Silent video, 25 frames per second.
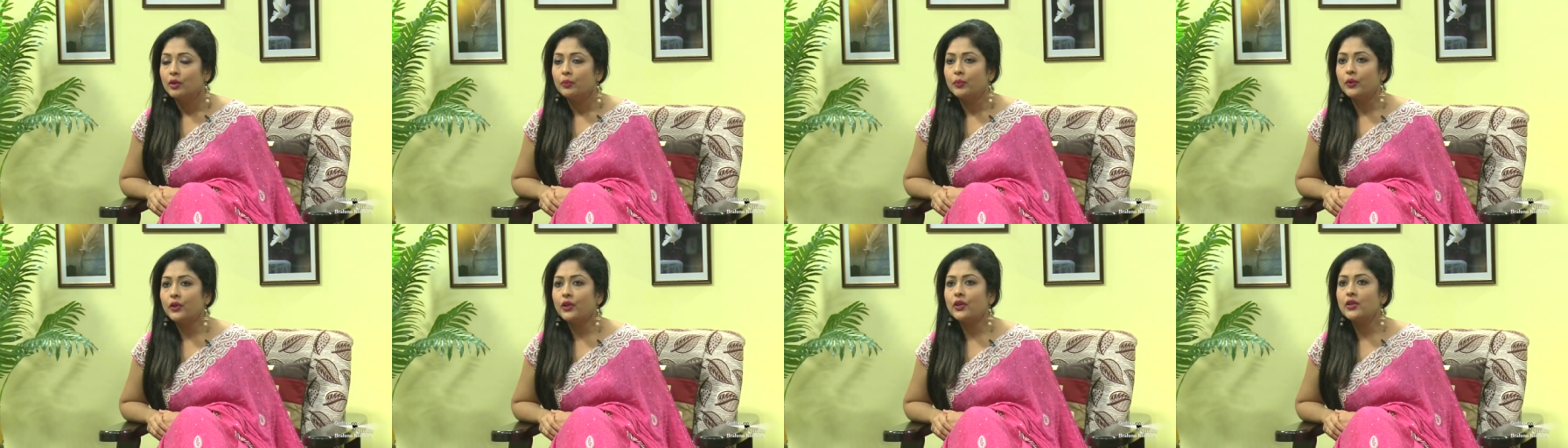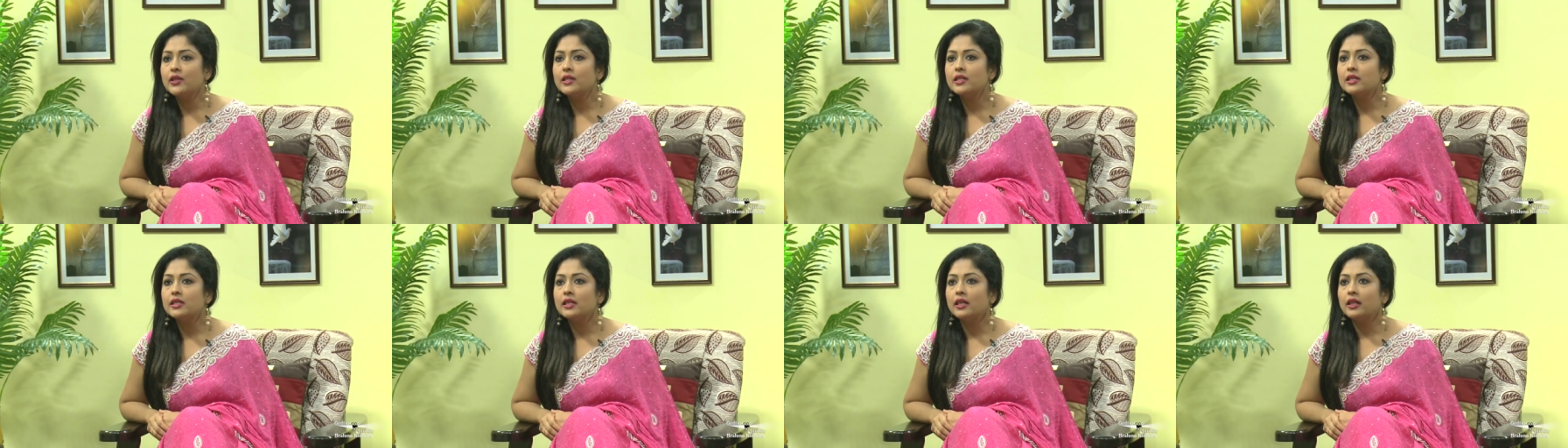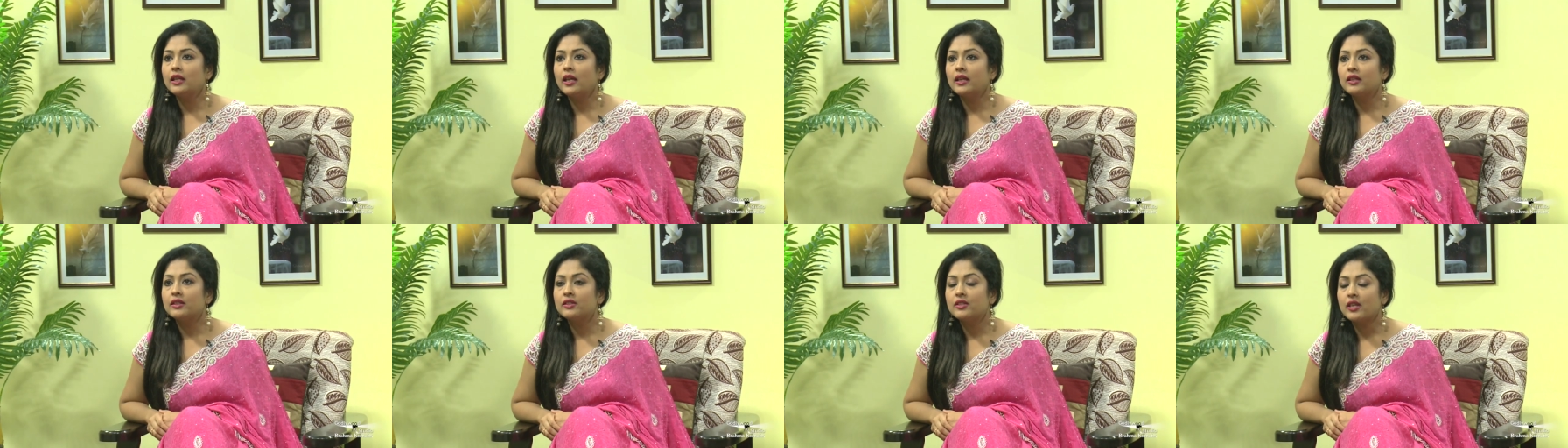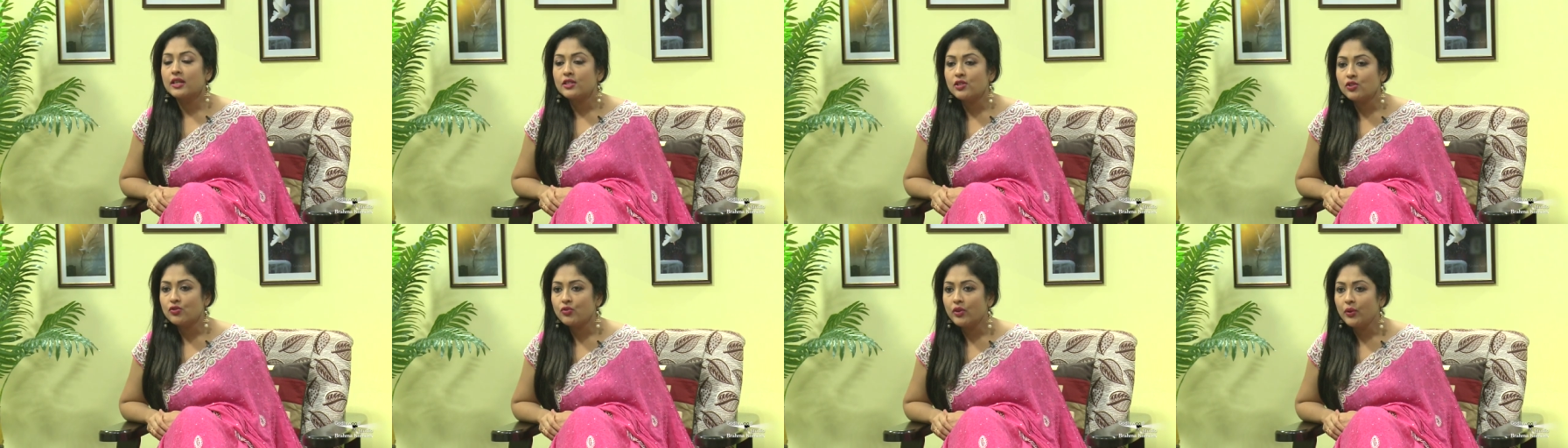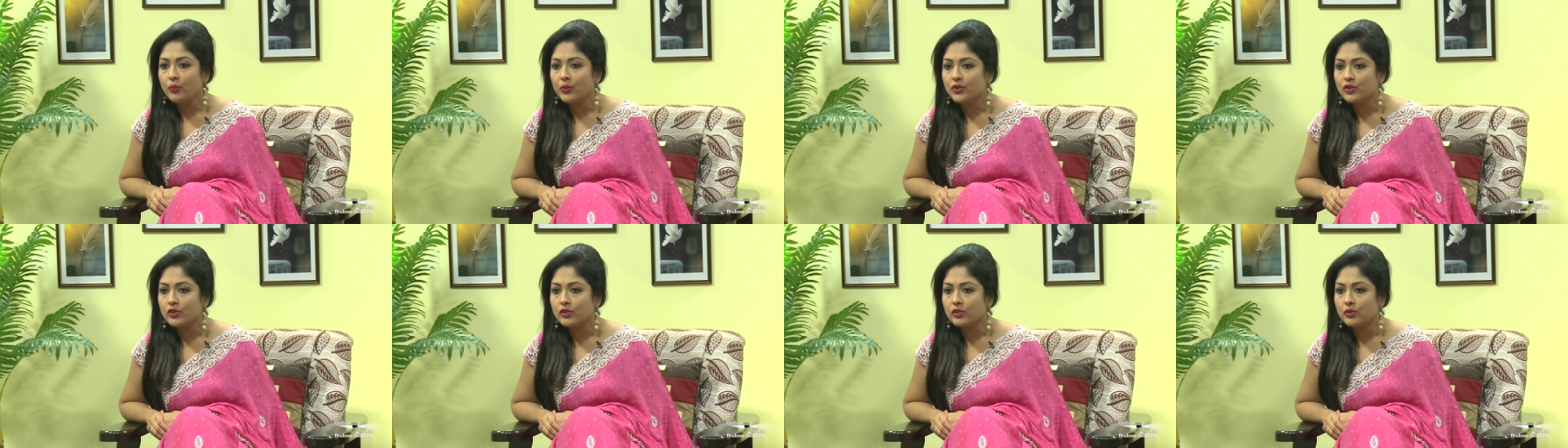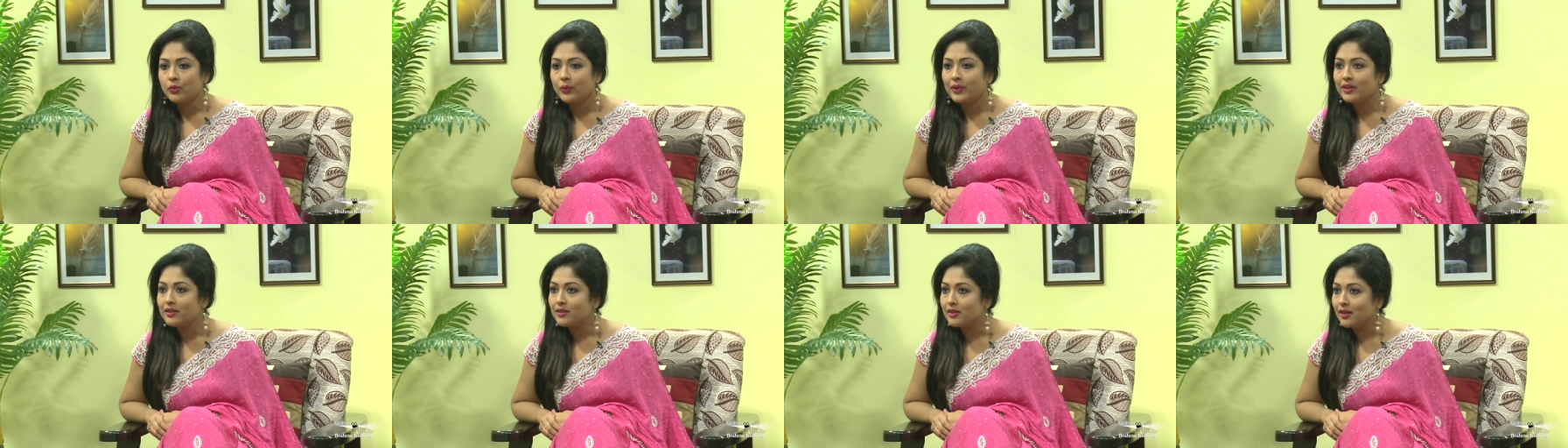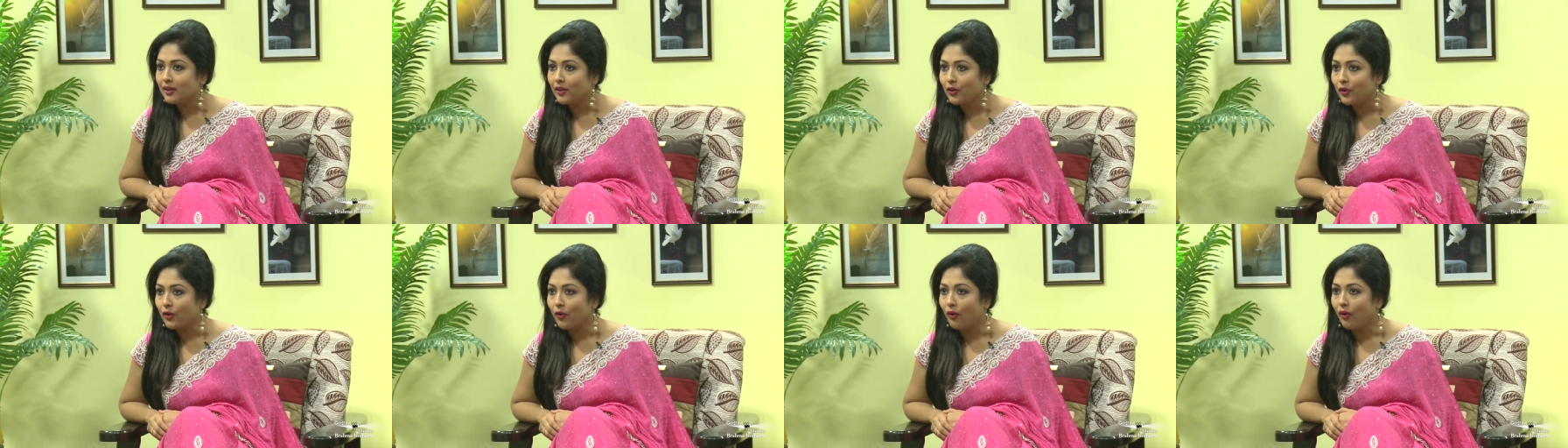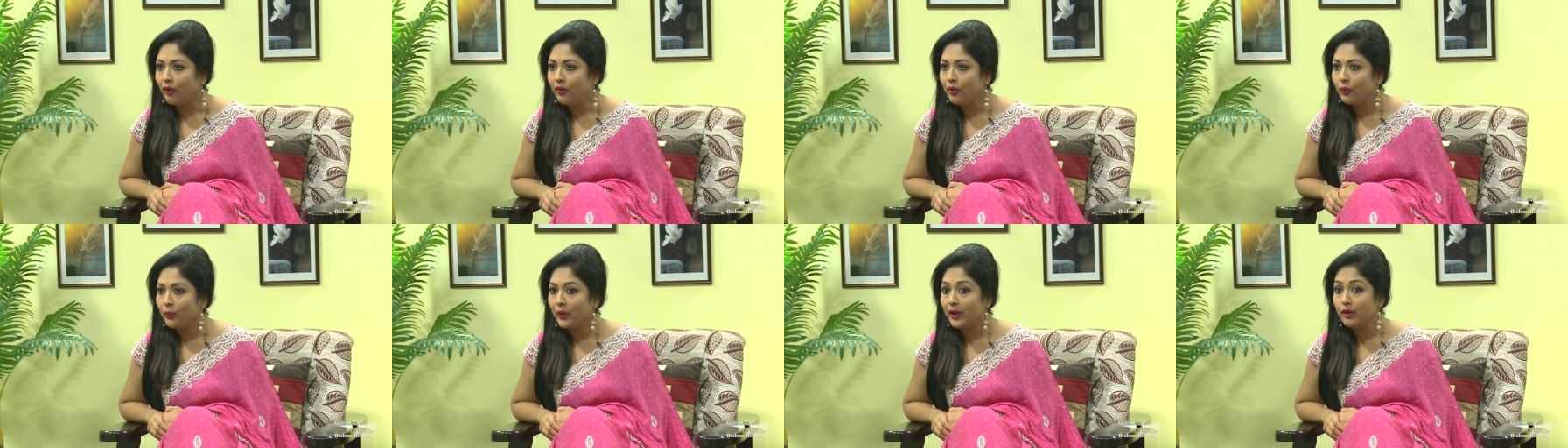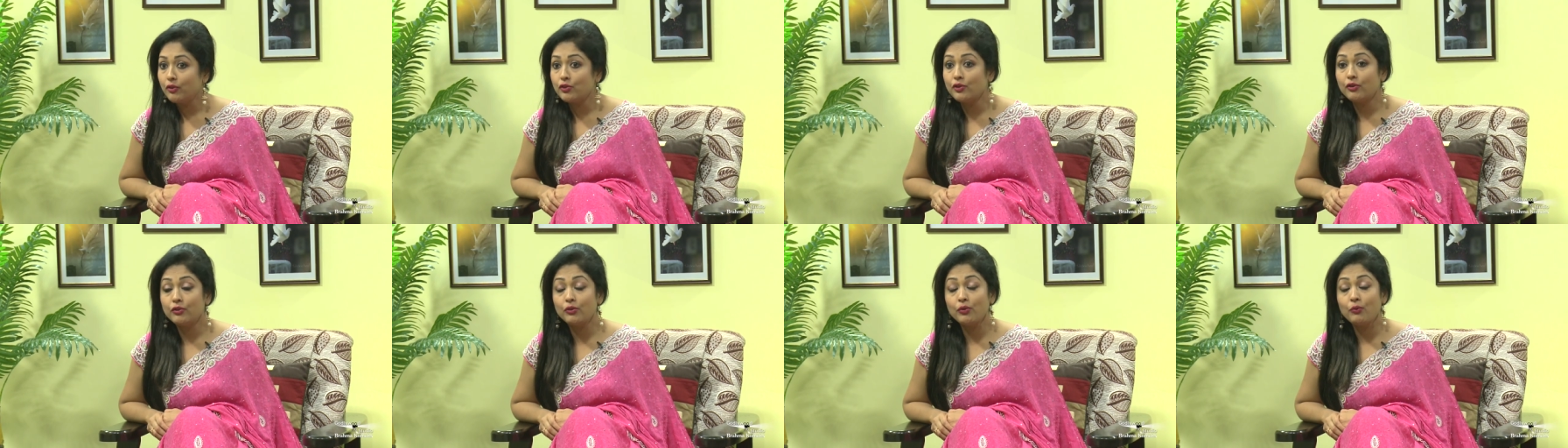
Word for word: Because in an industry which is so insecure, where you don't